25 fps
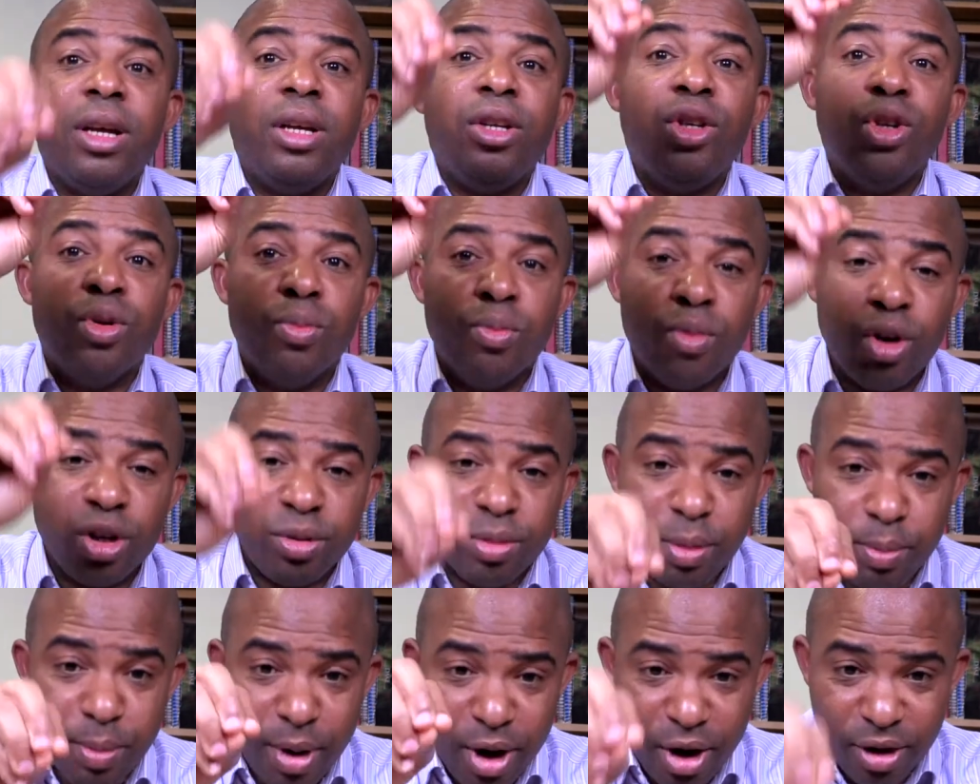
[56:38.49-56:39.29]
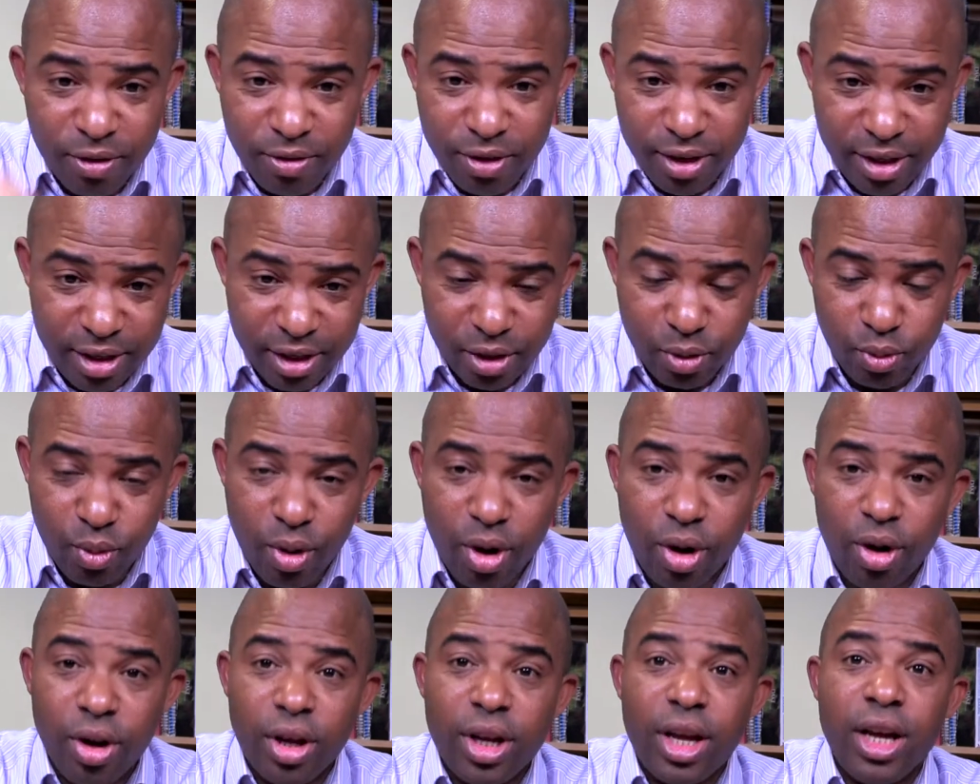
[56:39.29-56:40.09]
You must be part of it as
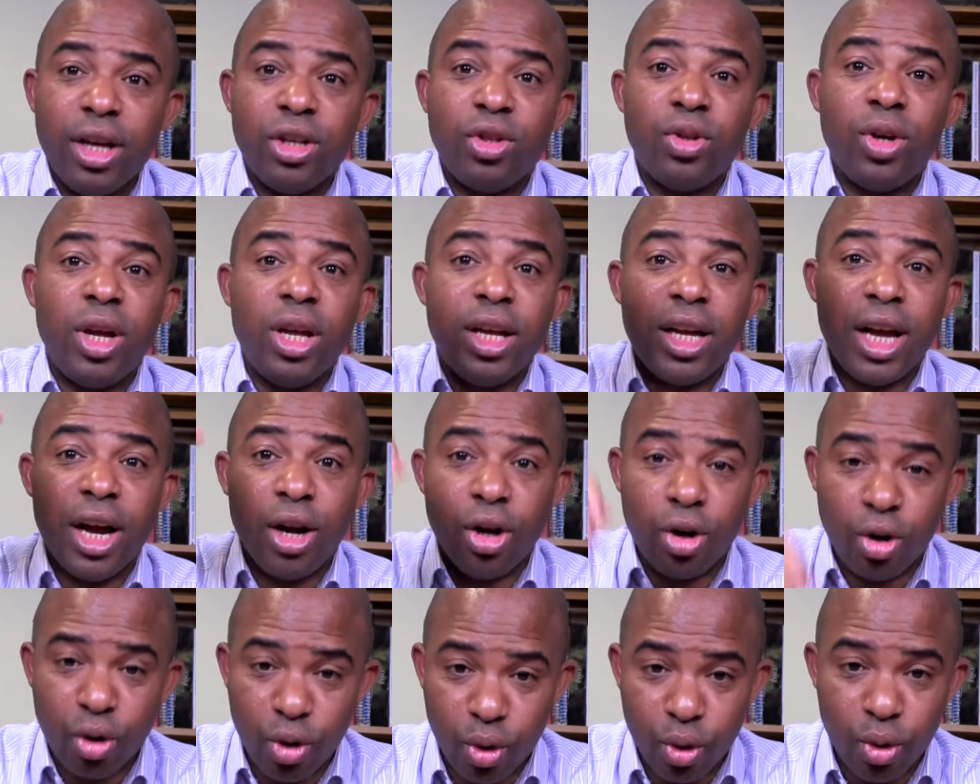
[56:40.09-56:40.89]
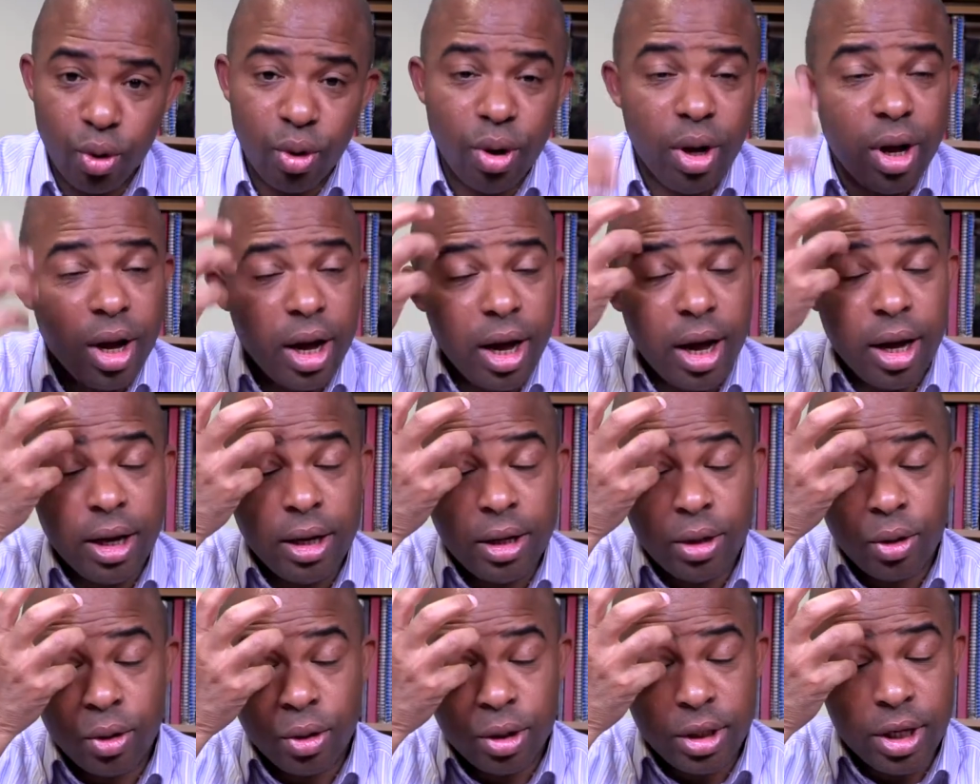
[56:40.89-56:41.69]
well, okay, so that you can grow,
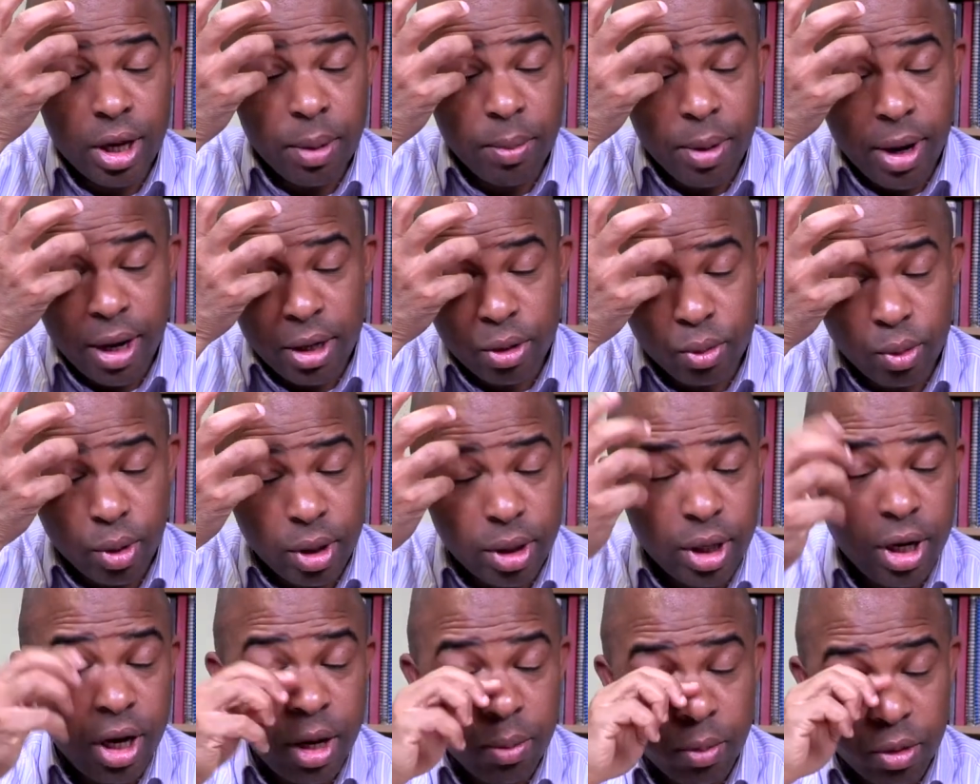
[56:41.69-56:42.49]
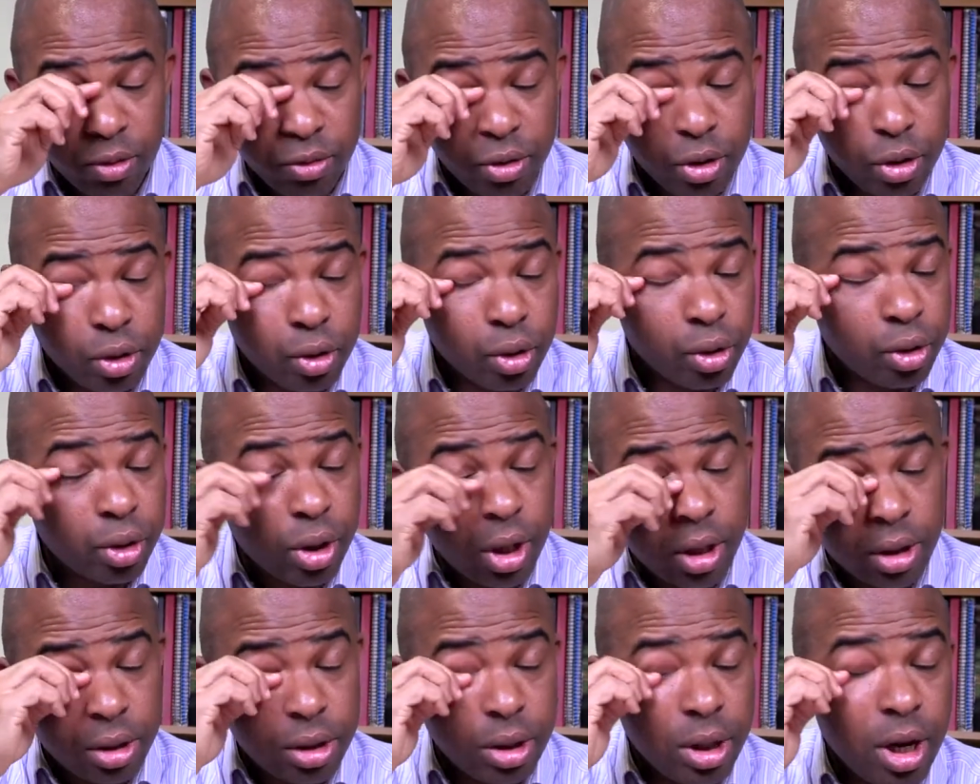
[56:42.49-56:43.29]
you know, thereby as well in the name of Jesus
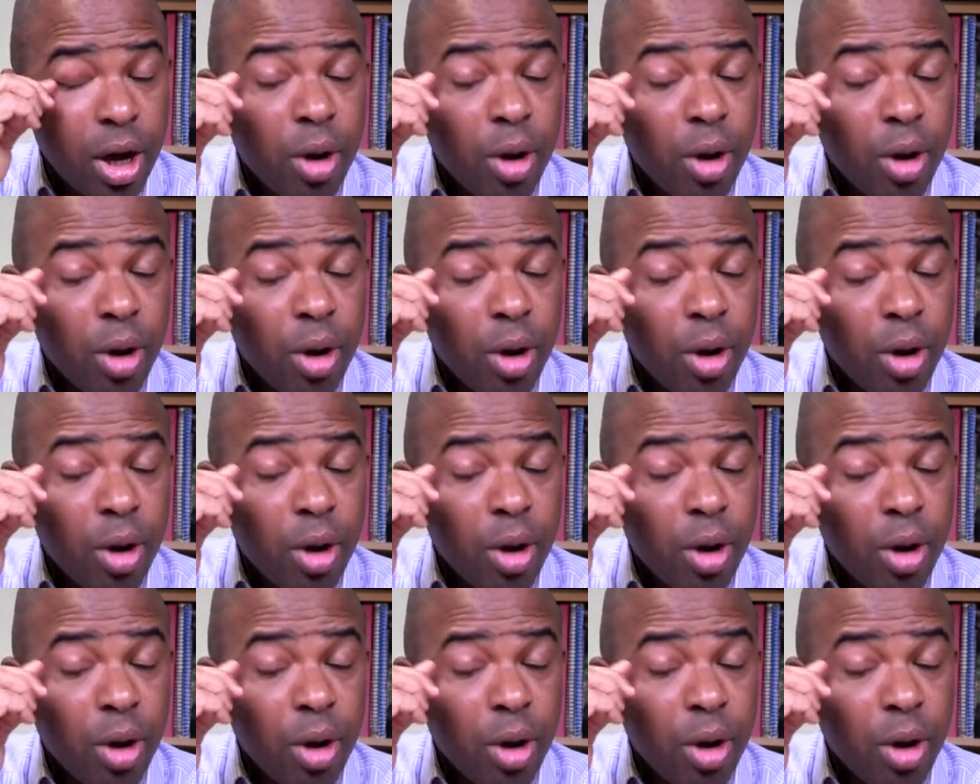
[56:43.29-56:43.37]
Christ.